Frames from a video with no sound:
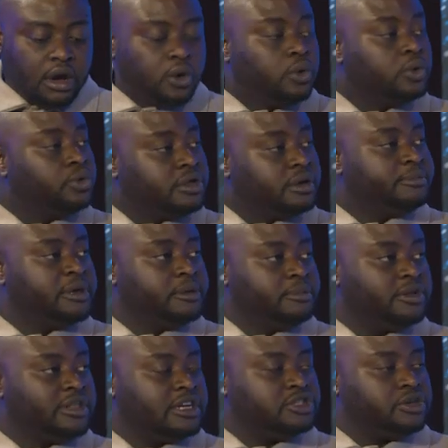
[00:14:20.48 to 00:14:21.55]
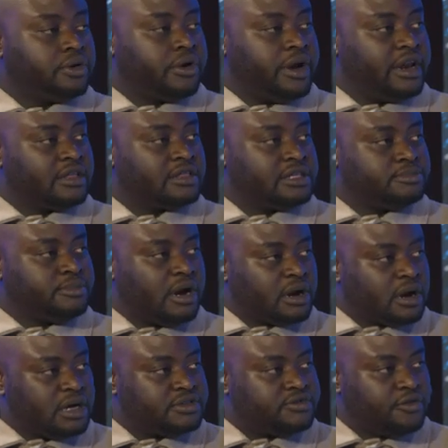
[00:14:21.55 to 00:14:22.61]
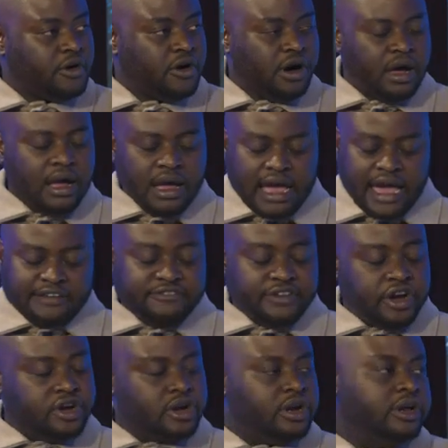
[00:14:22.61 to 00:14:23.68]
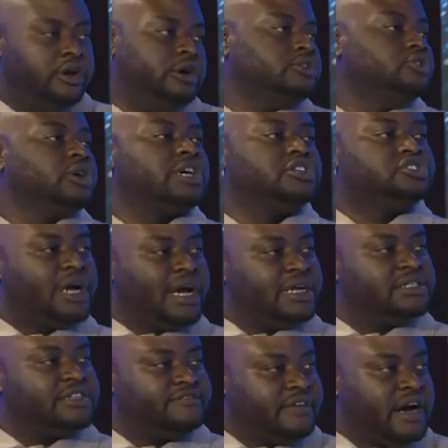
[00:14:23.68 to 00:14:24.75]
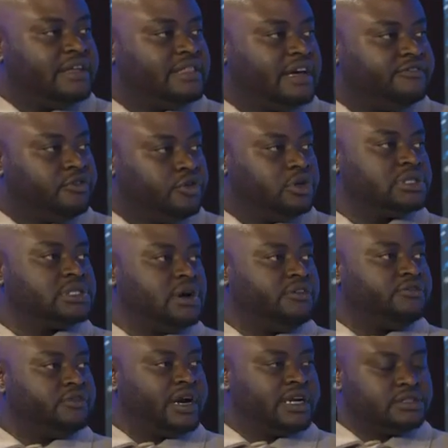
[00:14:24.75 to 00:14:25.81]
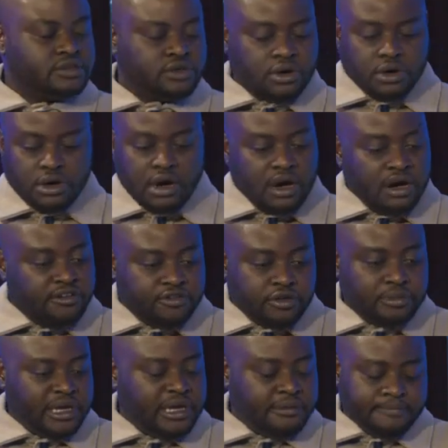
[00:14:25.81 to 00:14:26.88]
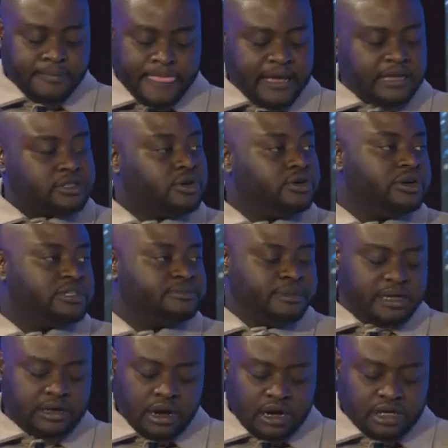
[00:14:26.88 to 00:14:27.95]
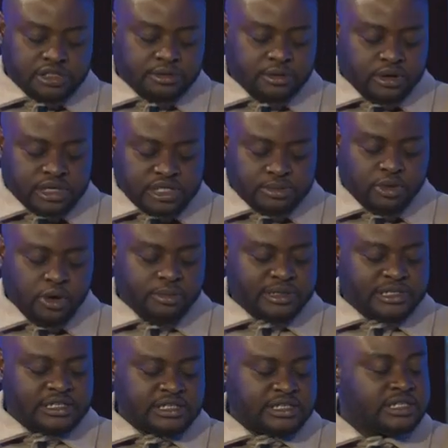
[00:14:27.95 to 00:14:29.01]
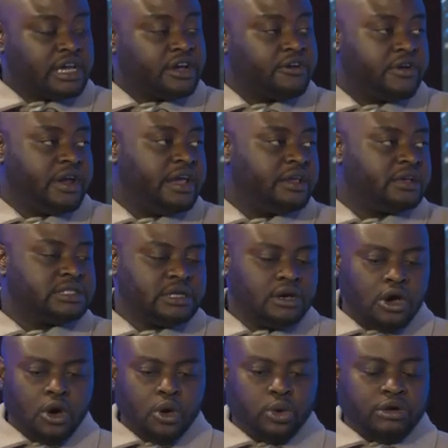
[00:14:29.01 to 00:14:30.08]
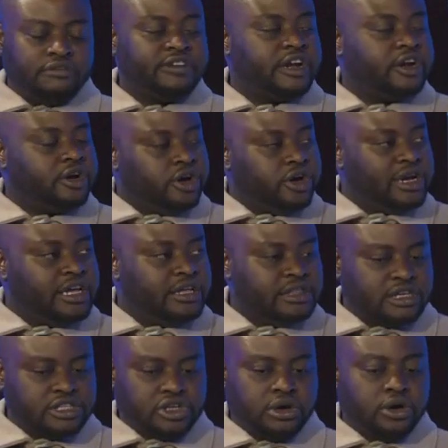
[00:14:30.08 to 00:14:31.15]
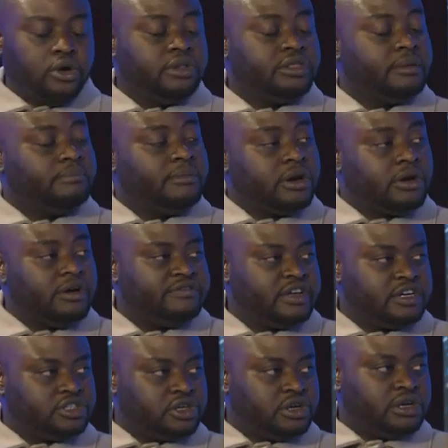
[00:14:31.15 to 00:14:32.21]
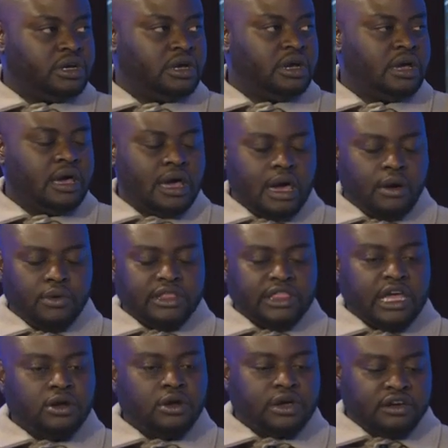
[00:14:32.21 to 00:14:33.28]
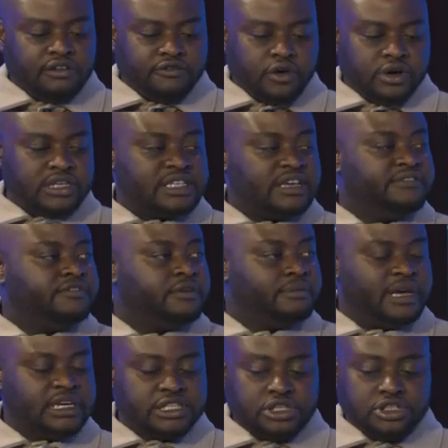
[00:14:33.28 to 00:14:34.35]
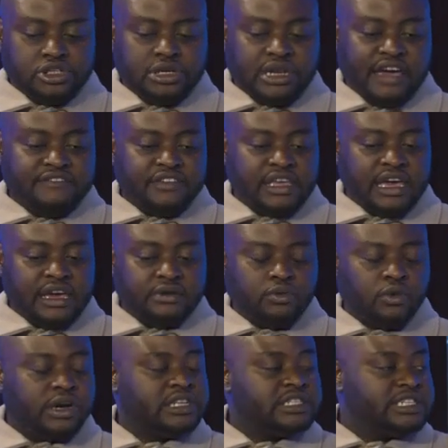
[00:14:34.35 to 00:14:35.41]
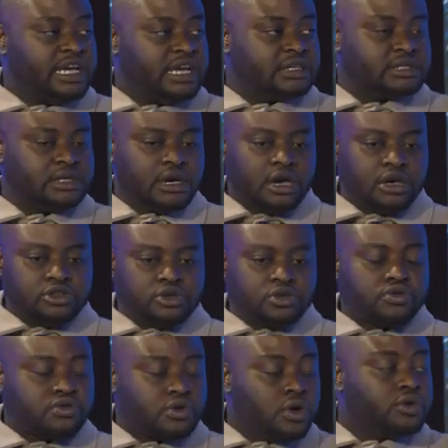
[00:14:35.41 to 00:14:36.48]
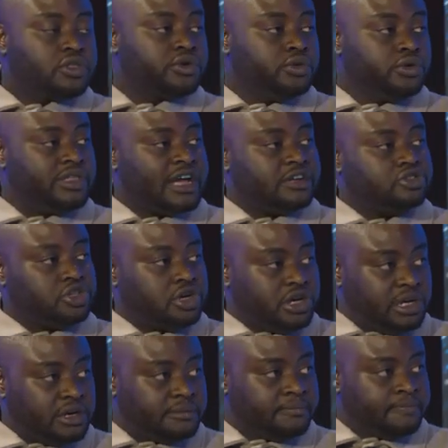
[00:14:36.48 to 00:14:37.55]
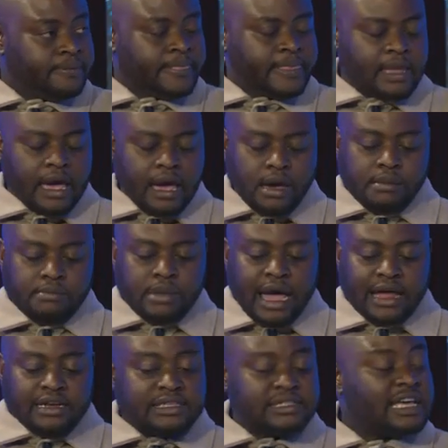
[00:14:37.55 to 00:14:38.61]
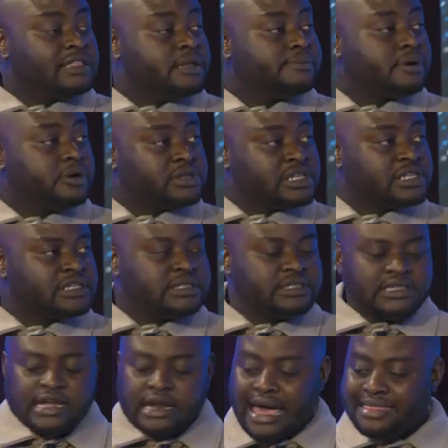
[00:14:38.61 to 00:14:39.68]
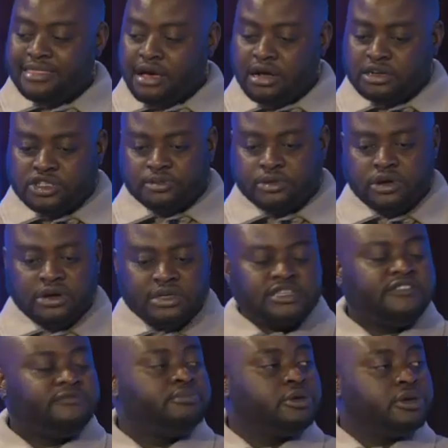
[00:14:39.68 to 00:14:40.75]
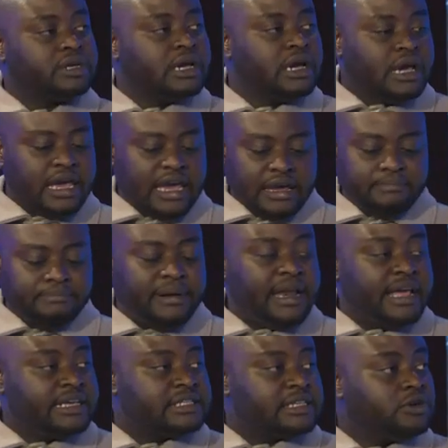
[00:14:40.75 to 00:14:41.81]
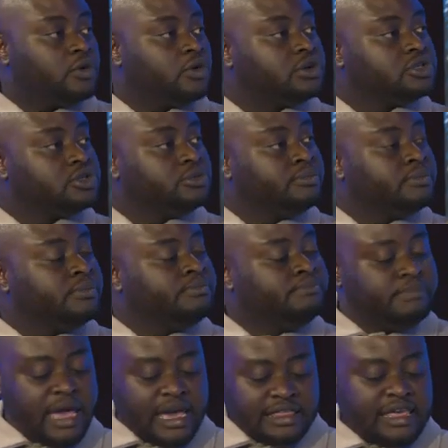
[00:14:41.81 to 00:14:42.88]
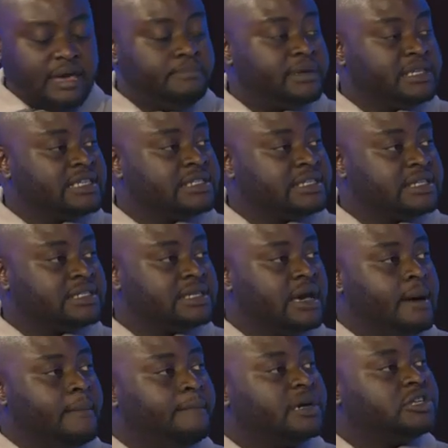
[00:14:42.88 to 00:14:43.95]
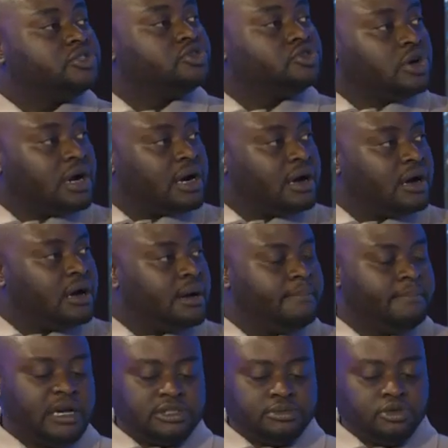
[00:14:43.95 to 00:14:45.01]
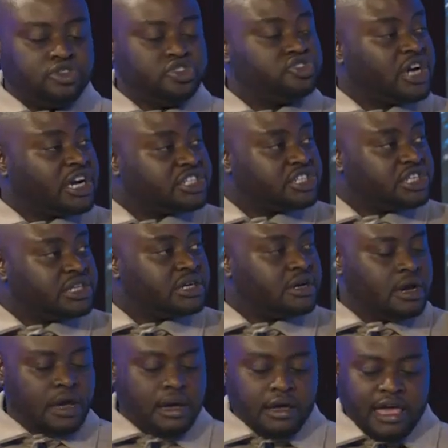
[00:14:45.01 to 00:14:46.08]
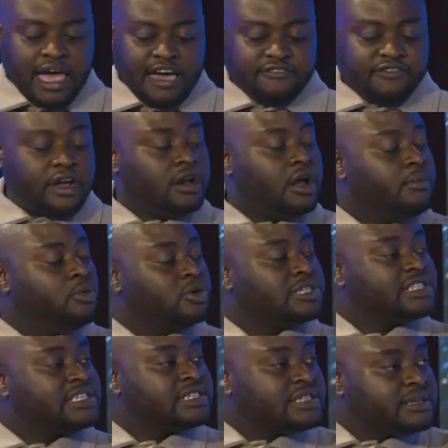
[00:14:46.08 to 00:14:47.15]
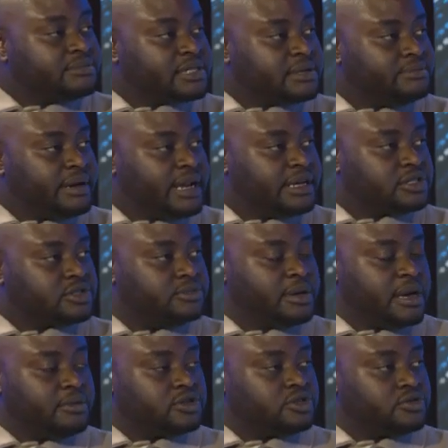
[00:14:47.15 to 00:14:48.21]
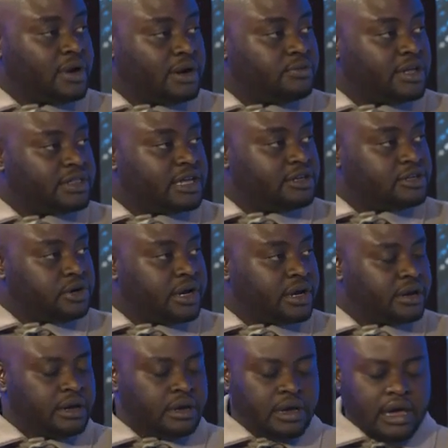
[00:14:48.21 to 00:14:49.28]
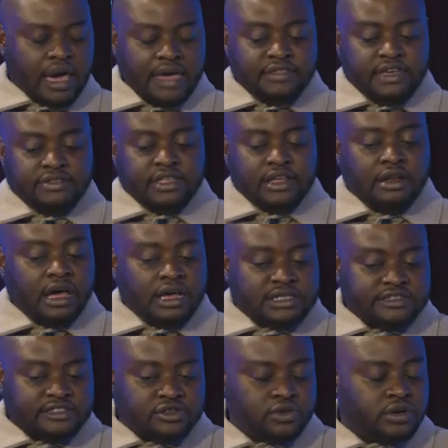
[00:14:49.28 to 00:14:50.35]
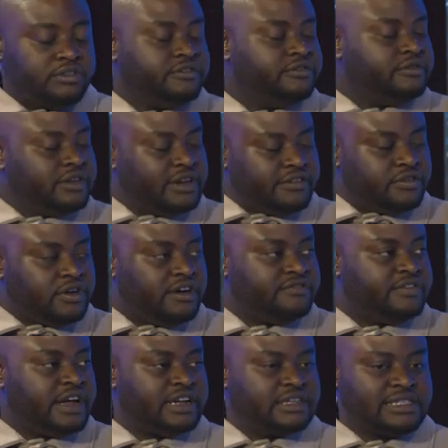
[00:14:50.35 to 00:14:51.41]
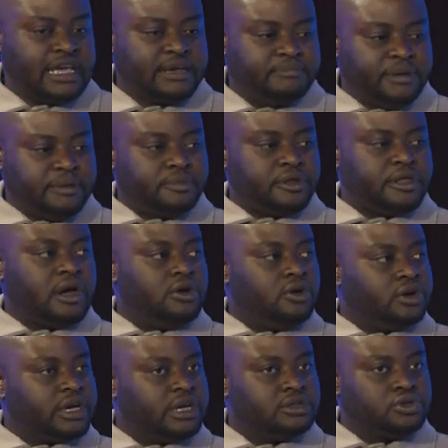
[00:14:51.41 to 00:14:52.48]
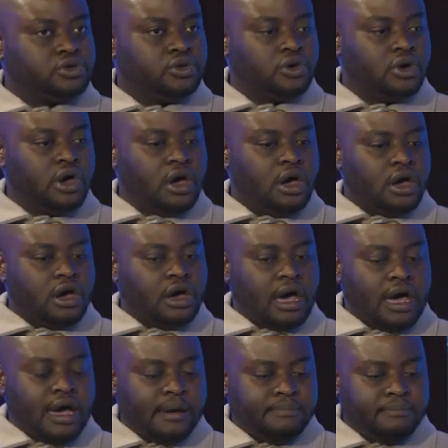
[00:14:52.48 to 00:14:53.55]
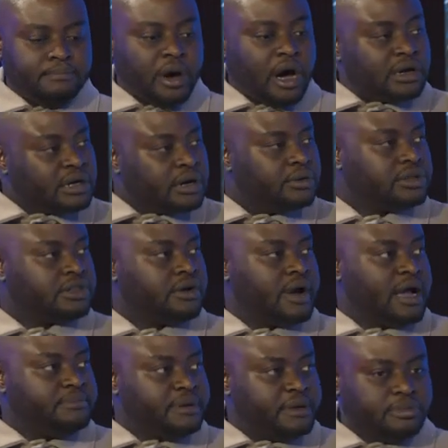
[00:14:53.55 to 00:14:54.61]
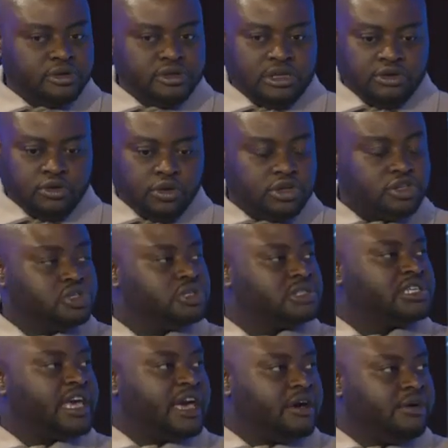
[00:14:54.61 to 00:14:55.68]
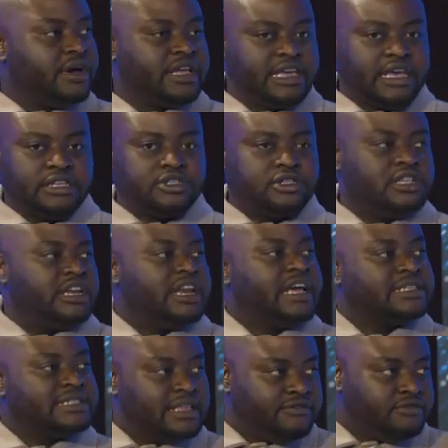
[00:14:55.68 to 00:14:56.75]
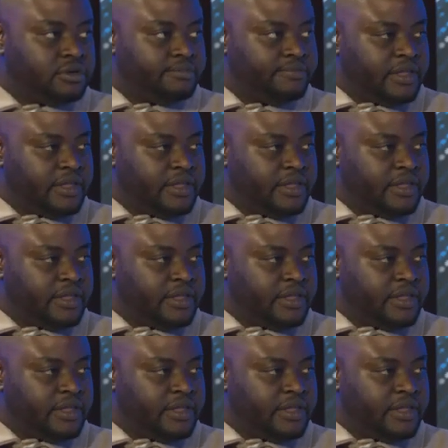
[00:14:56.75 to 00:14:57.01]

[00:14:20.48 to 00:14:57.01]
who the people that you're creating this podcast for. And very early on, you can try and define that for yourself, right? So for me, it's always been entrepreneurs, small businesses, and creators who are very early in their journey or in the middle of their journey. And what they're looking for is information to navigate what it takes to grow through that journey, understand the processes that other entrepreneurs have put in place in order to make their businesses much stronger, much more structured, have a lot more systems in place to be able to run what they're doing. And then the last sort of level of that is like people that are looking to partner with the right people in order to scale and get to the next level.